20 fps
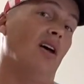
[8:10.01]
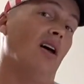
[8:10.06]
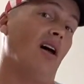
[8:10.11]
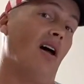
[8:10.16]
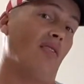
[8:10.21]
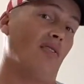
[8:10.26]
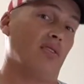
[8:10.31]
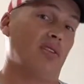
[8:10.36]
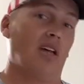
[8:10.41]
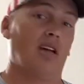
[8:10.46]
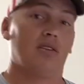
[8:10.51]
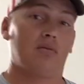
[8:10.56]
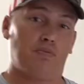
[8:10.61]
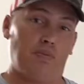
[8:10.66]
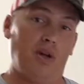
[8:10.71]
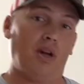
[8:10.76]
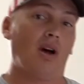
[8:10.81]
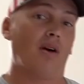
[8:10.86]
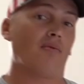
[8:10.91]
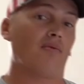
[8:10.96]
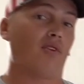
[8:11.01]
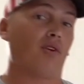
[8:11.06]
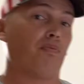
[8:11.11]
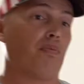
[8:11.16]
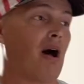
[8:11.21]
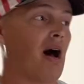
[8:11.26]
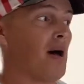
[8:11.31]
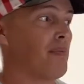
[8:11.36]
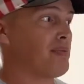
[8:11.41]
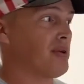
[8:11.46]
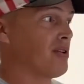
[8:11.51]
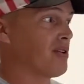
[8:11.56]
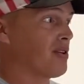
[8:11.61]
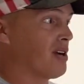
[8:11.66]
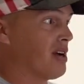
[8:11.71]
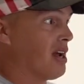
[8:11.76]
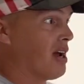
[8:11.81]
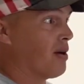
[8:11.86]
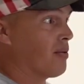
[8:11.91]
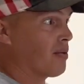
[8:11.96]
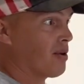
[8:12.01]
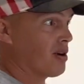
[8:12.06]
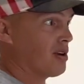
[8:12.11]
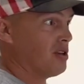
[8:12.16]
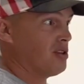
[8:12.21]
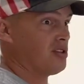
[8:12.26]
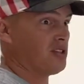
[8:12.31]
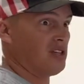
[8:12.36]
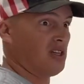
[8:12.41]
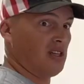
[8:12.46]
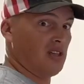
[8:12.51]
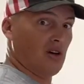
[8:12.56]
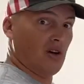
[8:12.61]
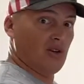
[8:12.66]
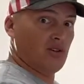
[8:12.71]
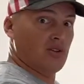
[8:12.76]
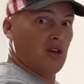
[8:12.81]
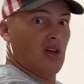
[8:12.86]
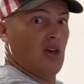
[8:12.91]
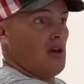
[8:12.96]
That's become real popular now, where you see those